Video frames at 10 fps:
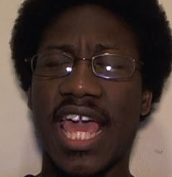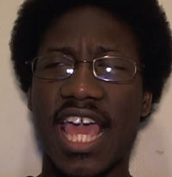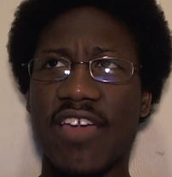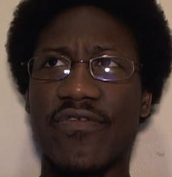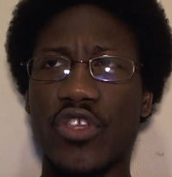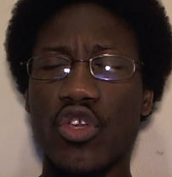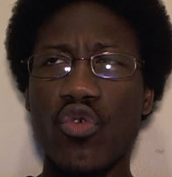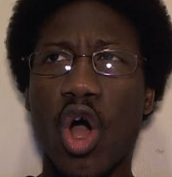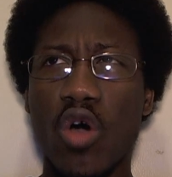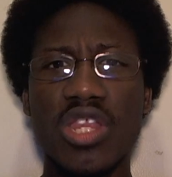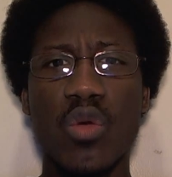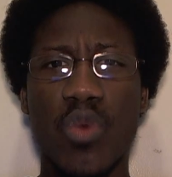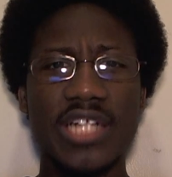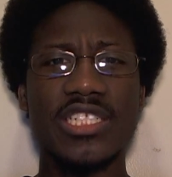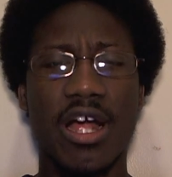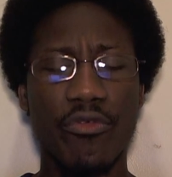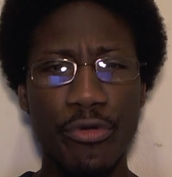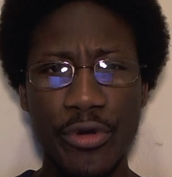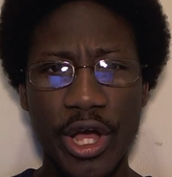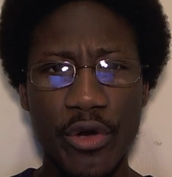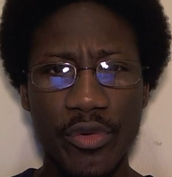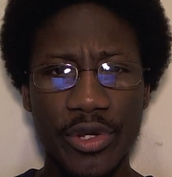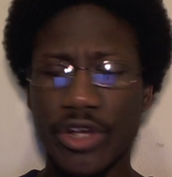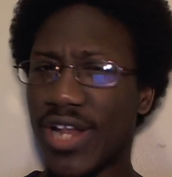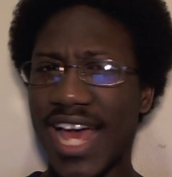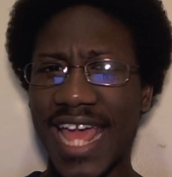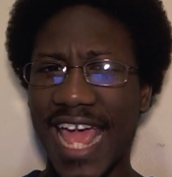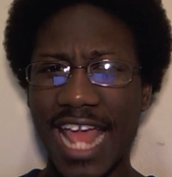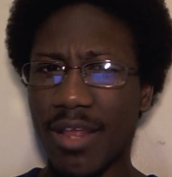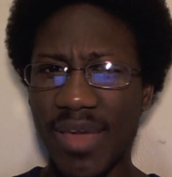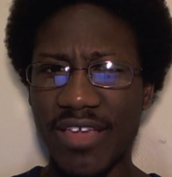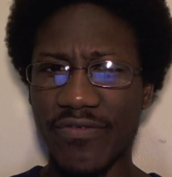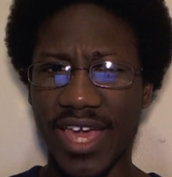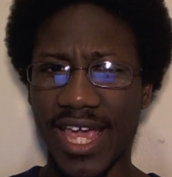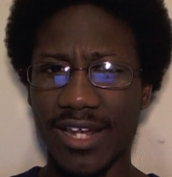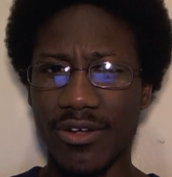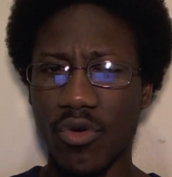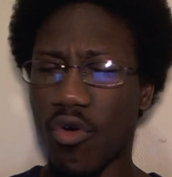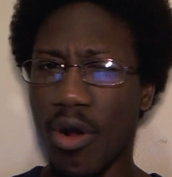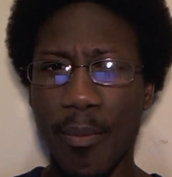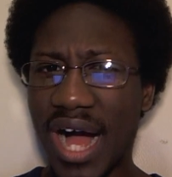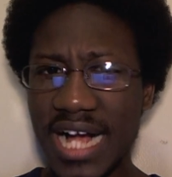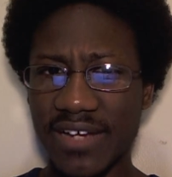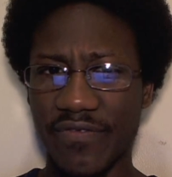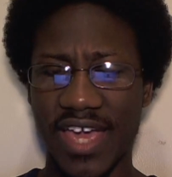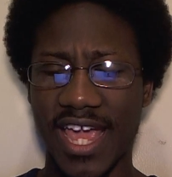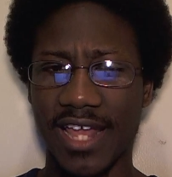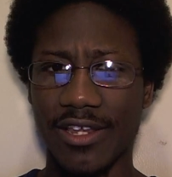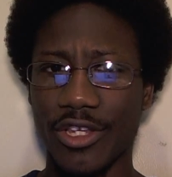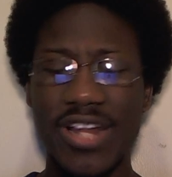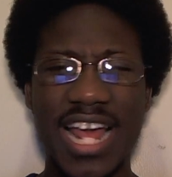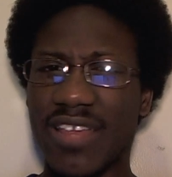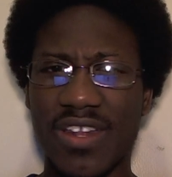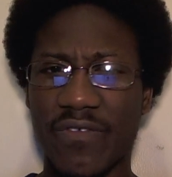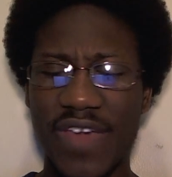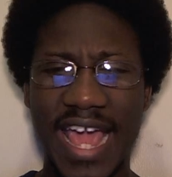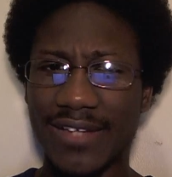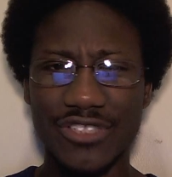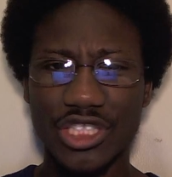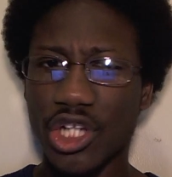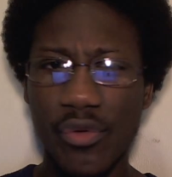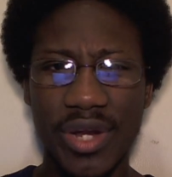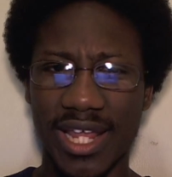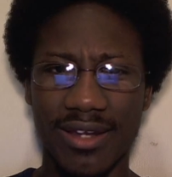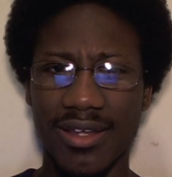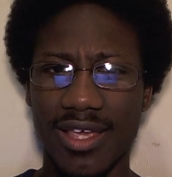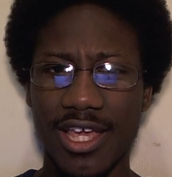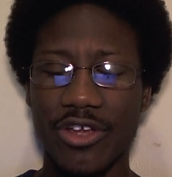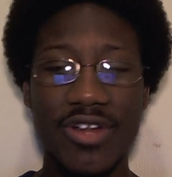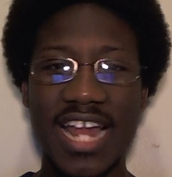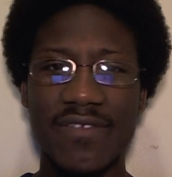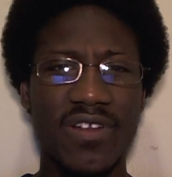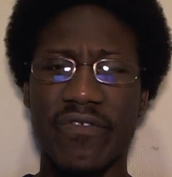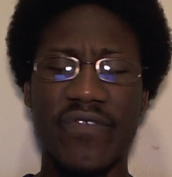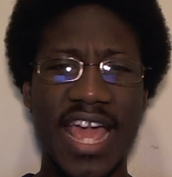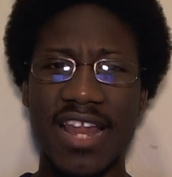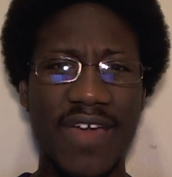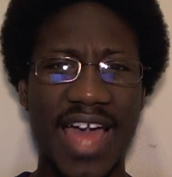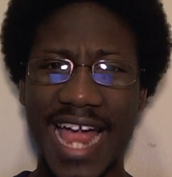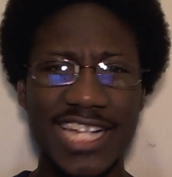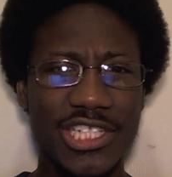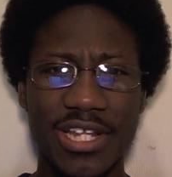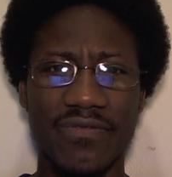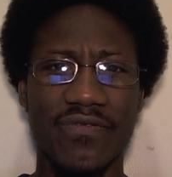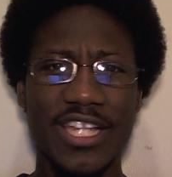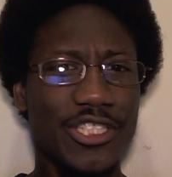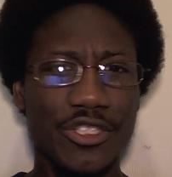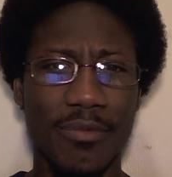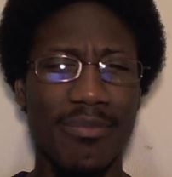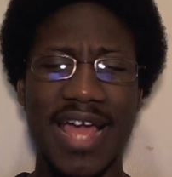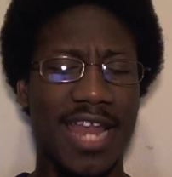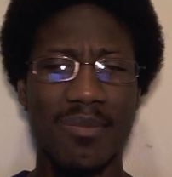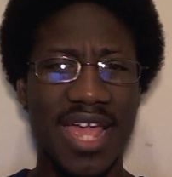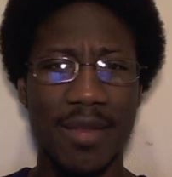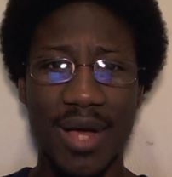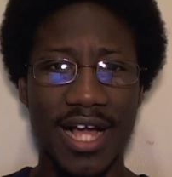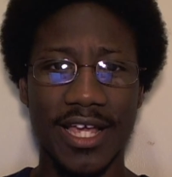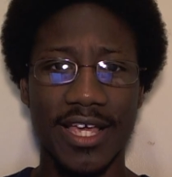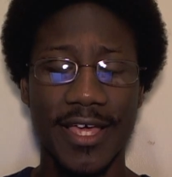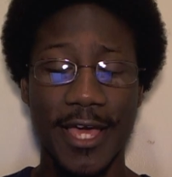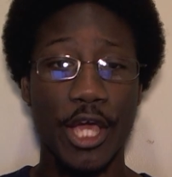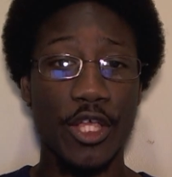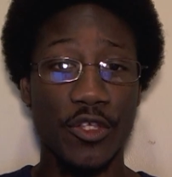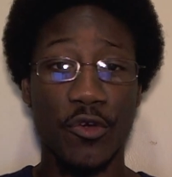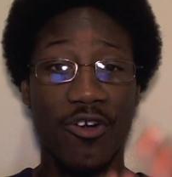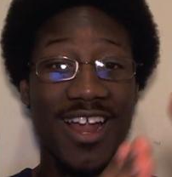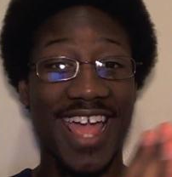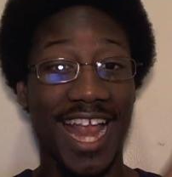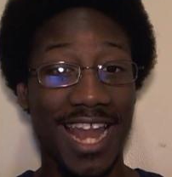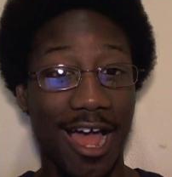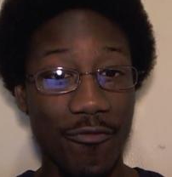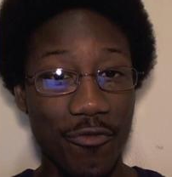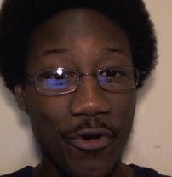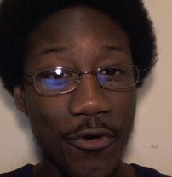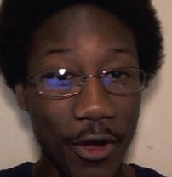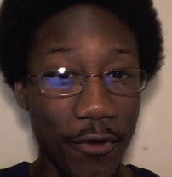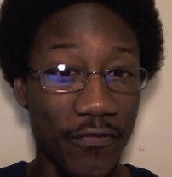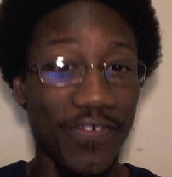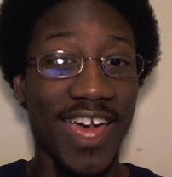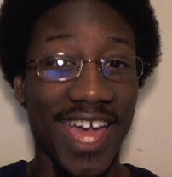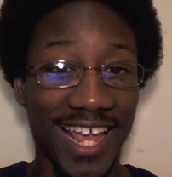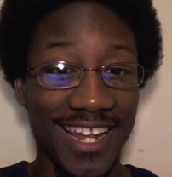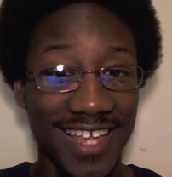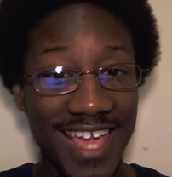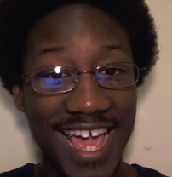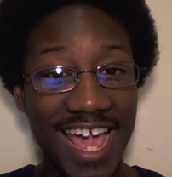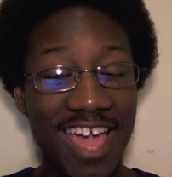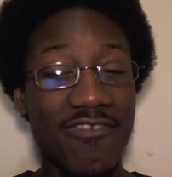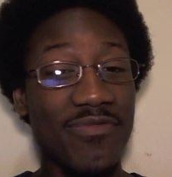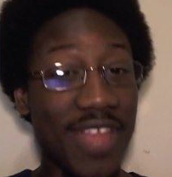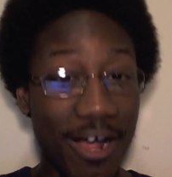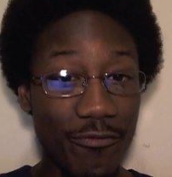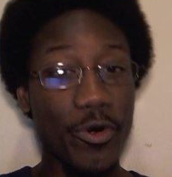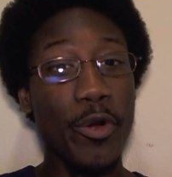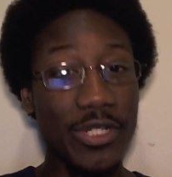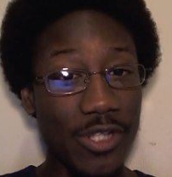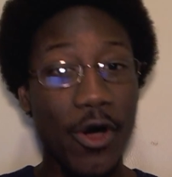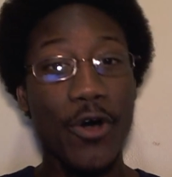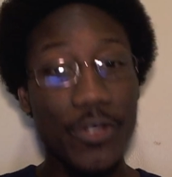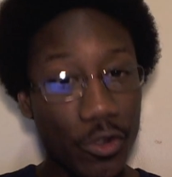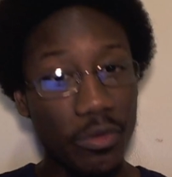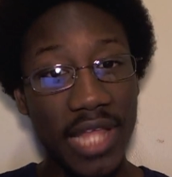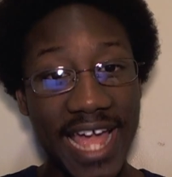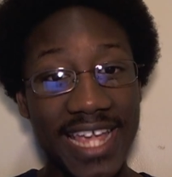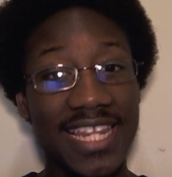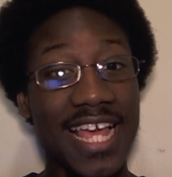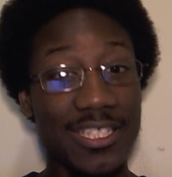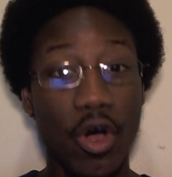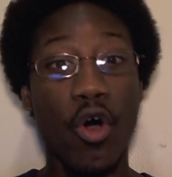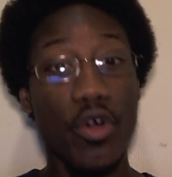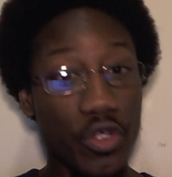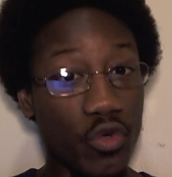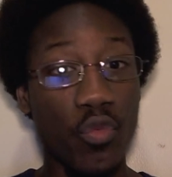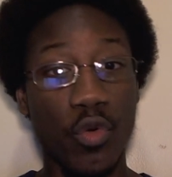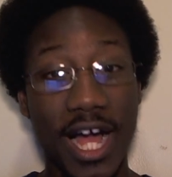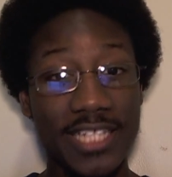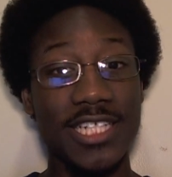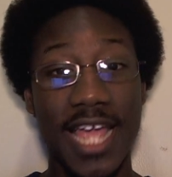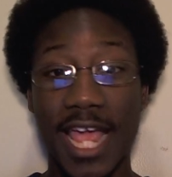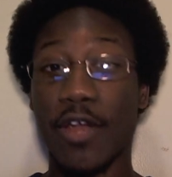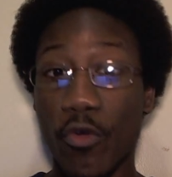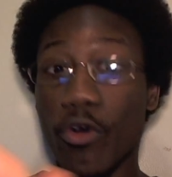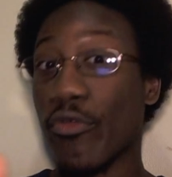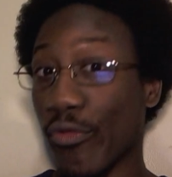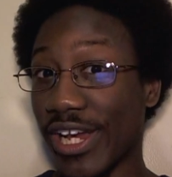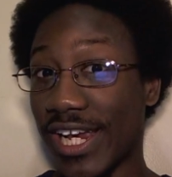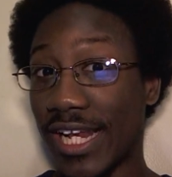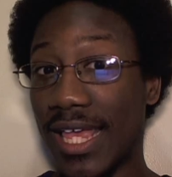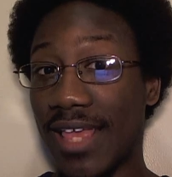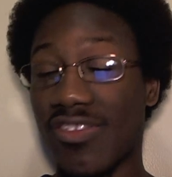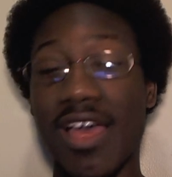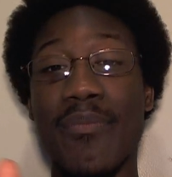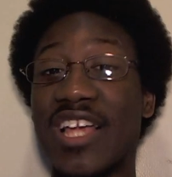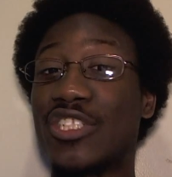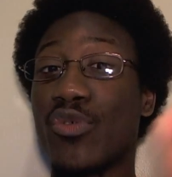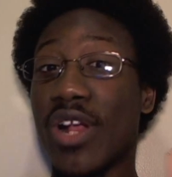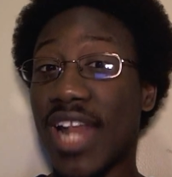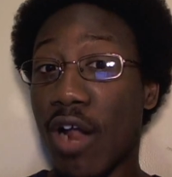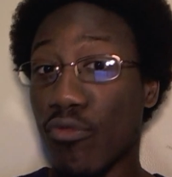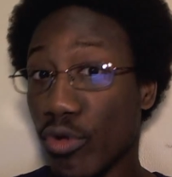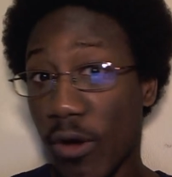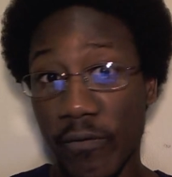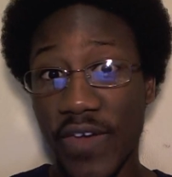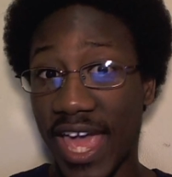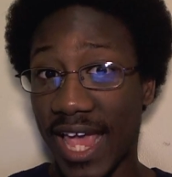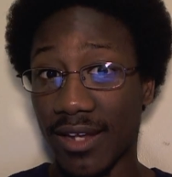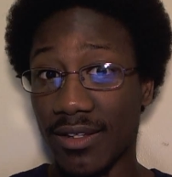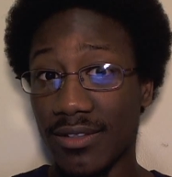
If you only watch Naruto, you're not an anime fan or a manga fan. You're not even a fan of shonen. You're not even a fan of action adventure anime and manga. You're a Naruto fan. if Naruto is all you like and that's all you watch and or read, that makes you a Naruto fan.